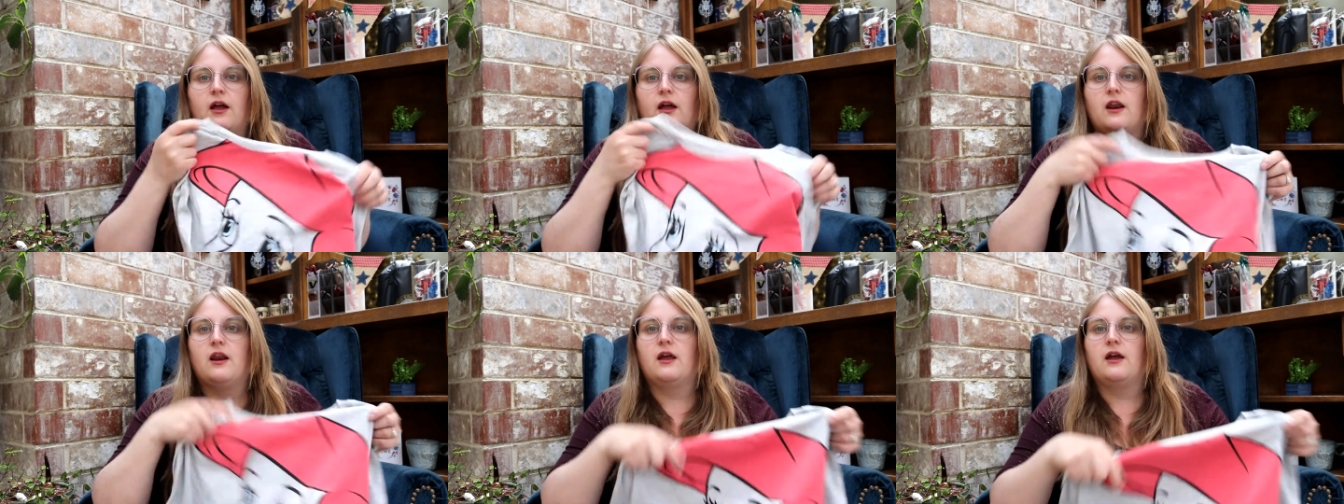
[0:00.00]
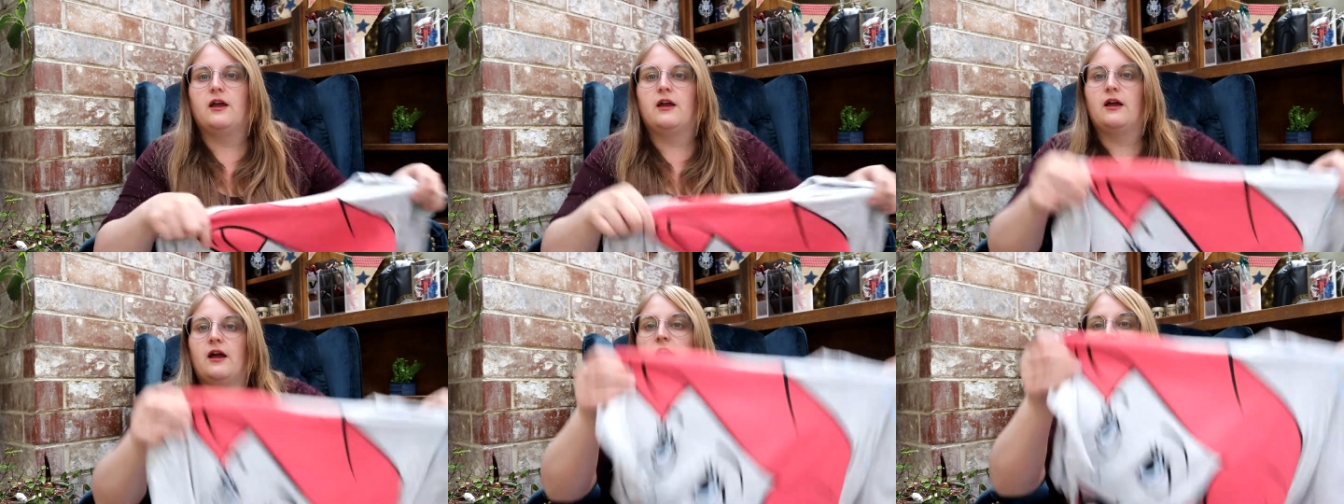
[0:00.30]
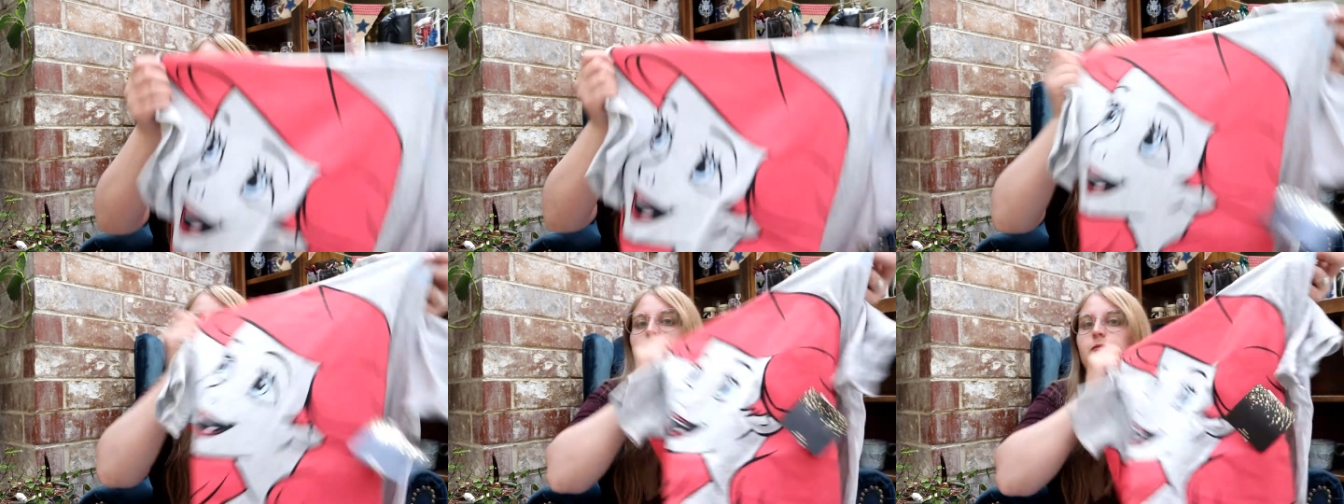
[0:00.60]
and I
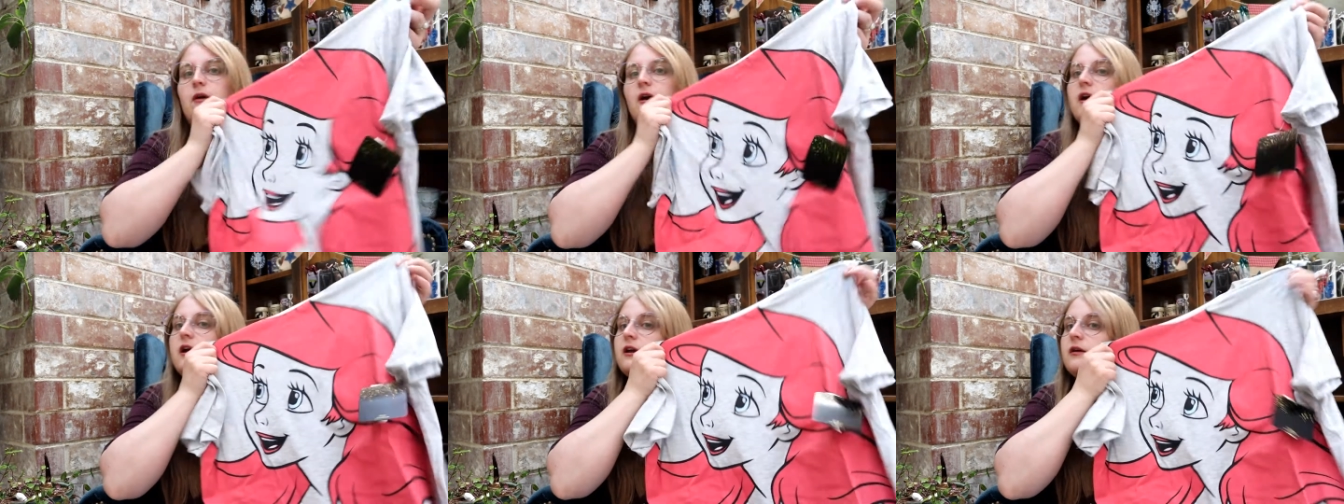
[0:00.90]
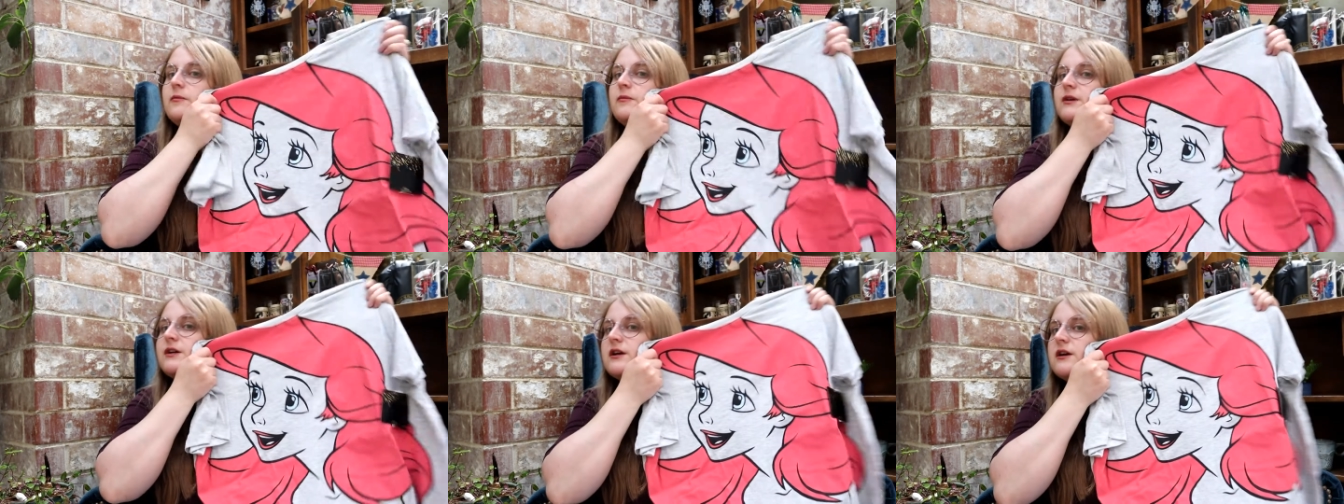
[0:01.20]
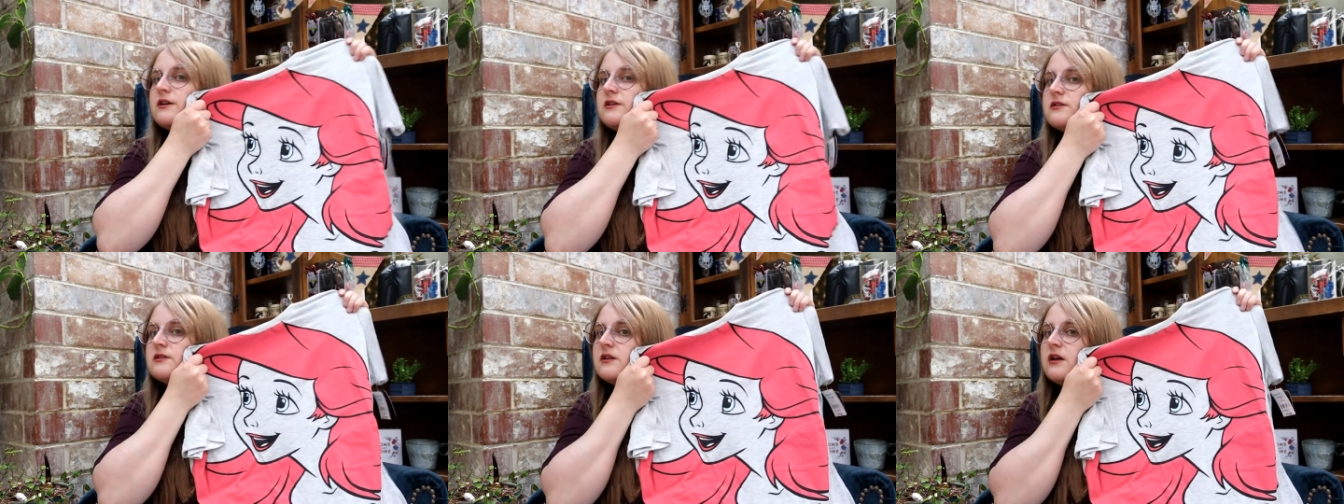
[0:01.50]
had to buy it
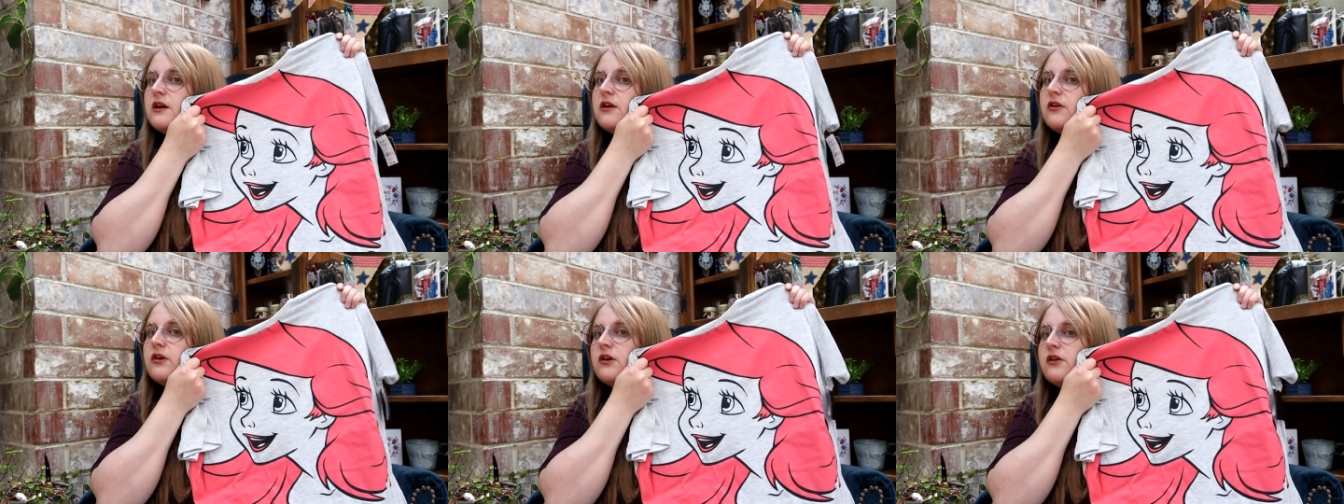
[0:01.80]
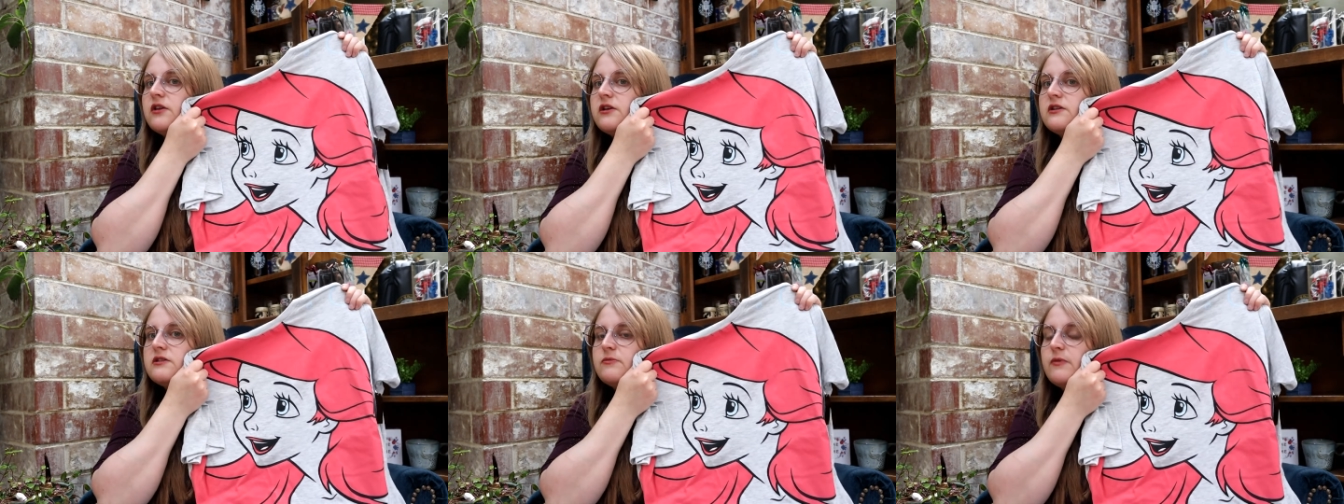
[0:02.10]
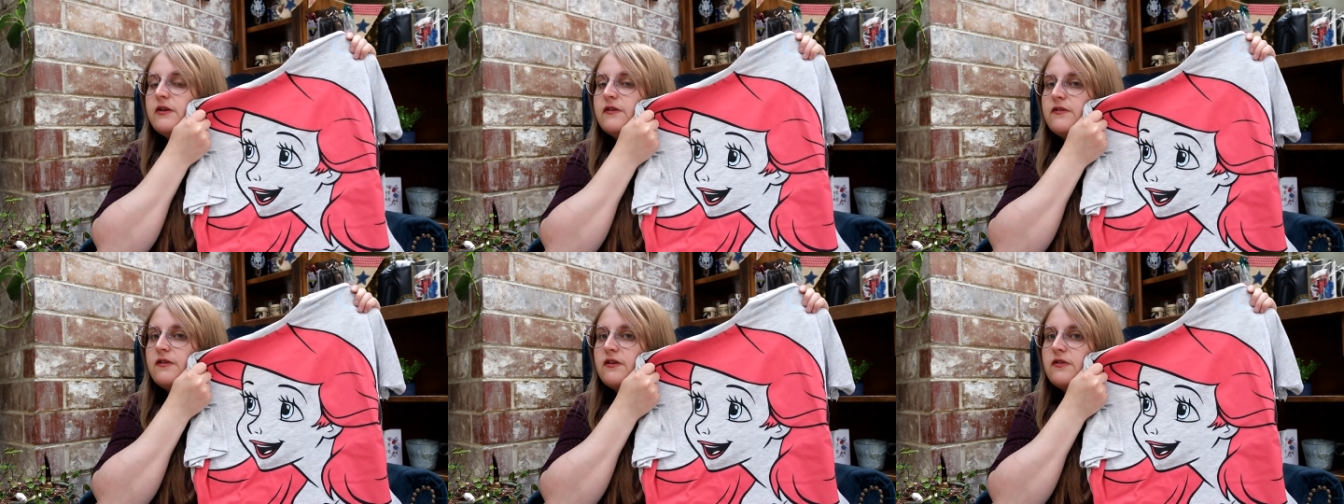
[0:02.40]
because Ariel is
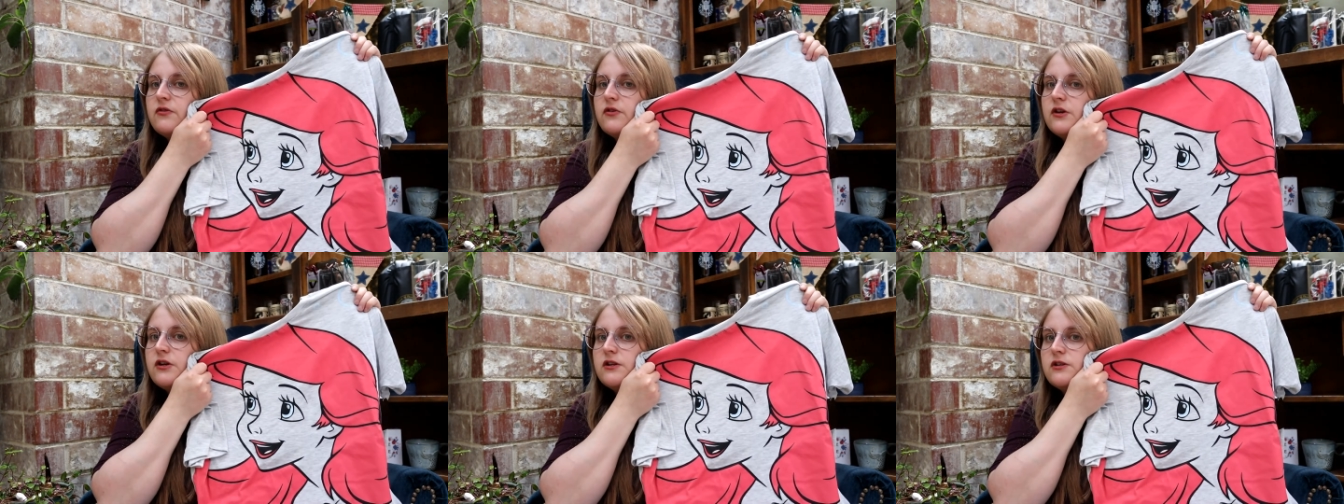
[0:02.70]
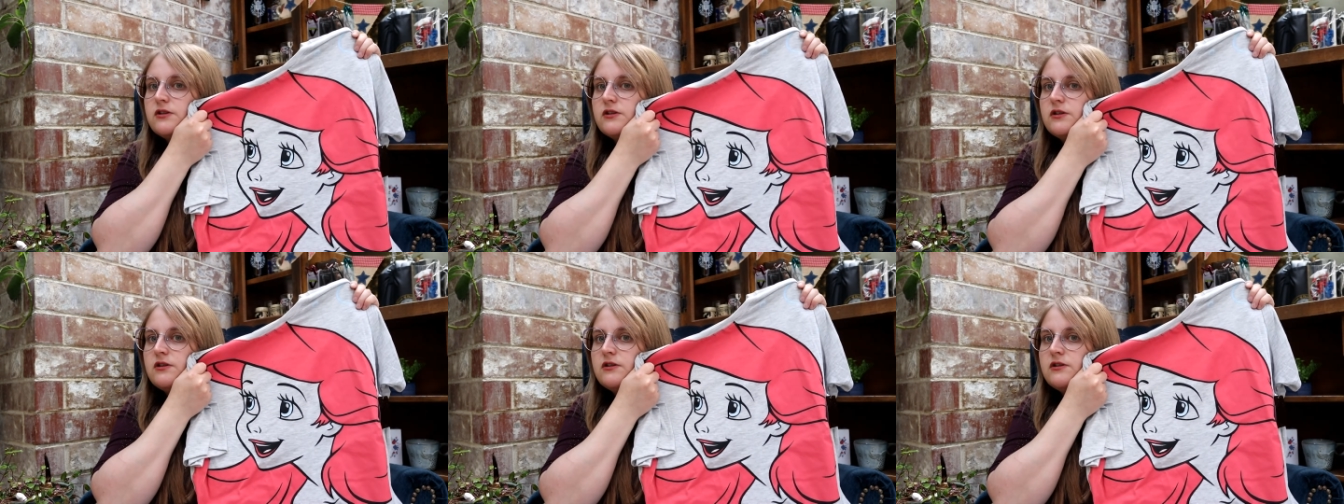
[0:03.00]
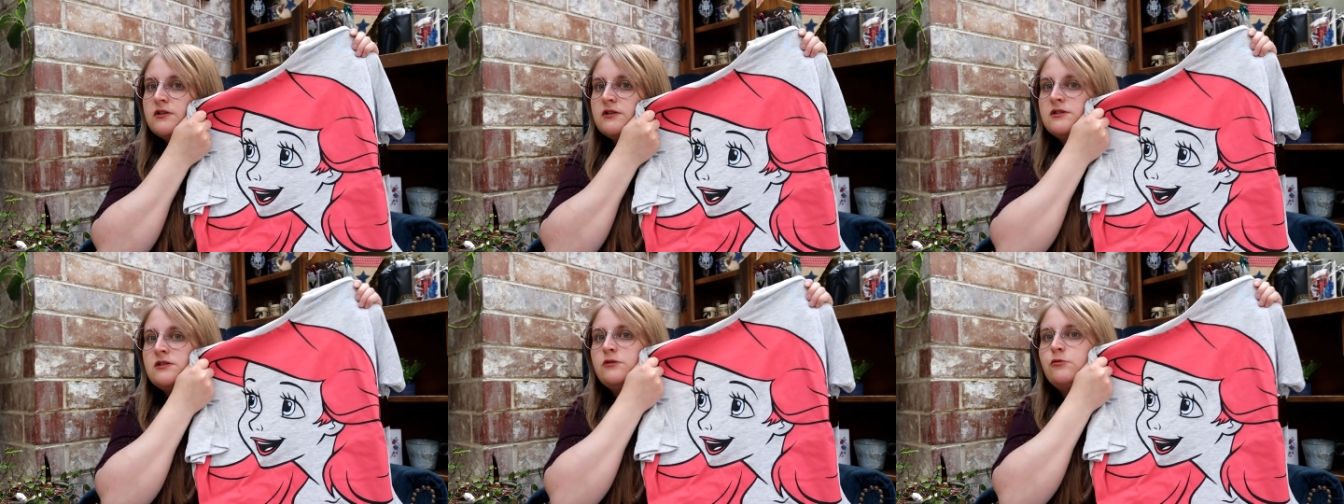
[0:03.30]
my favorite
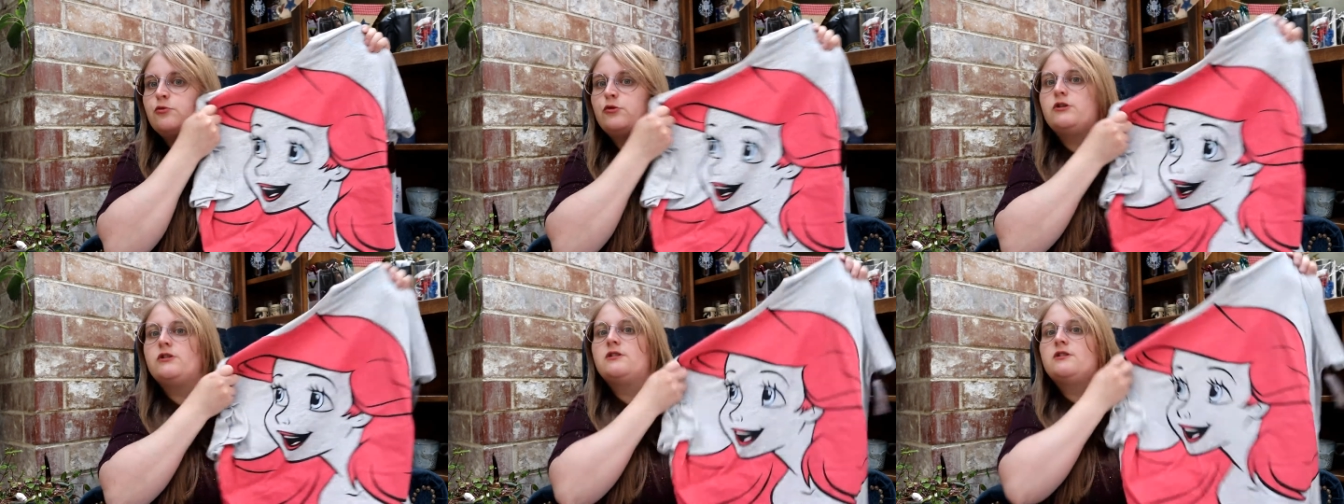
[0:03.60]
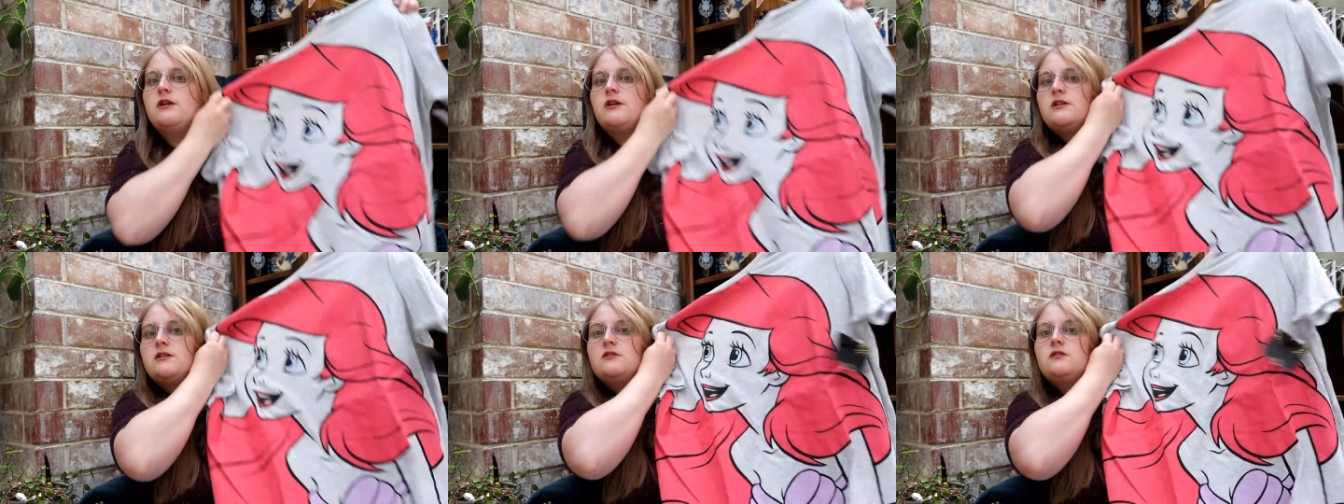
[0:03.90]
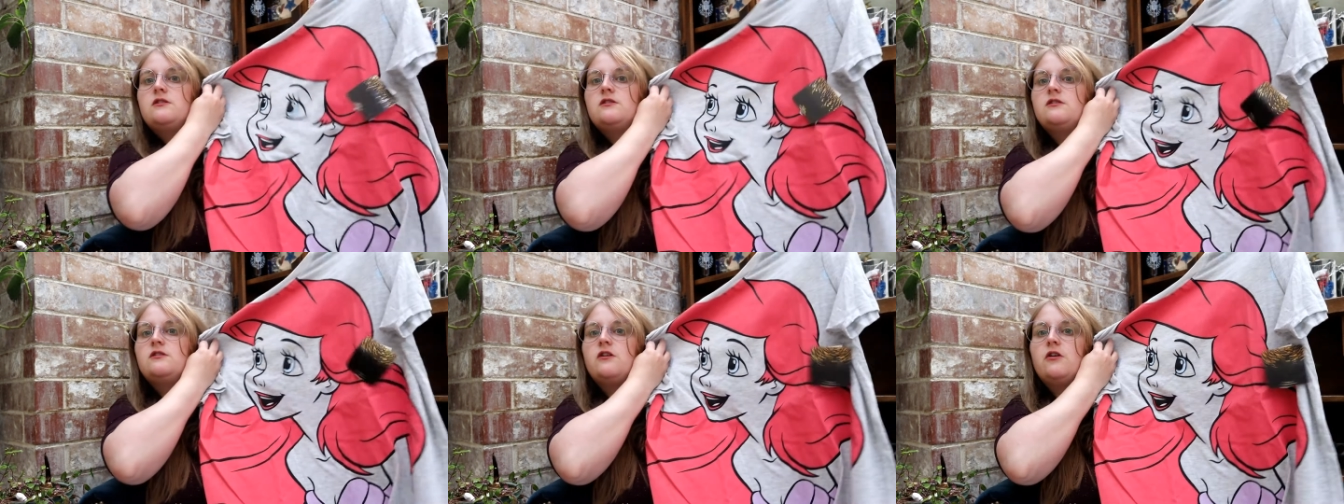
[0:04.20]
Disney princess.